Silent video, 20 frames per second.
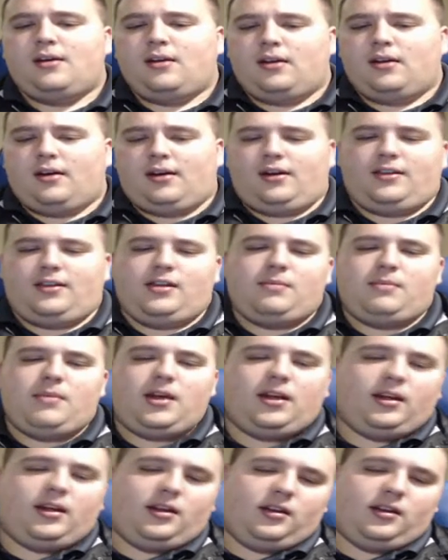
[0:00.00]
They
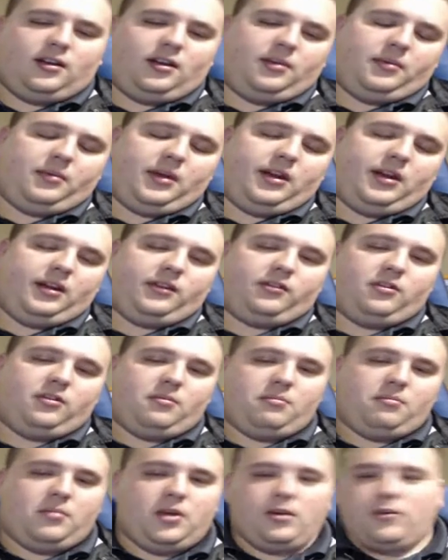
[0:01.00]
may end up getting
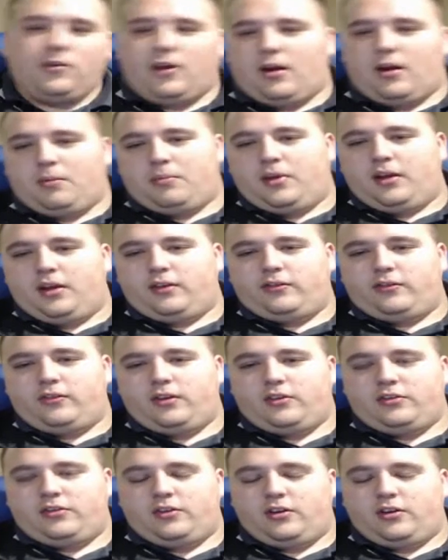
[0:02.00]
some mid-round picks
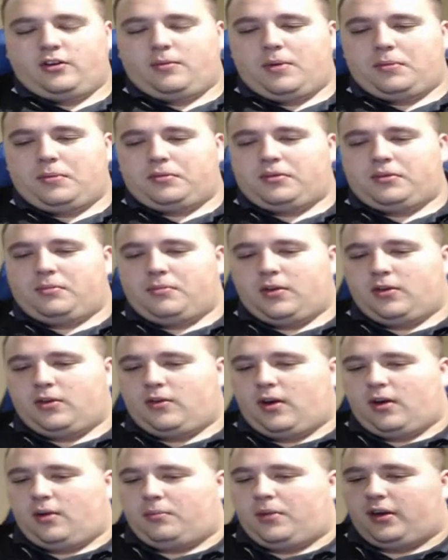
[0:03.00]
this year, maybe some
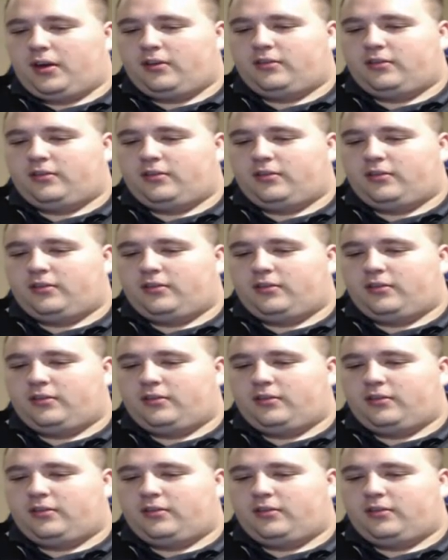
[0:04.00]
mid-round picks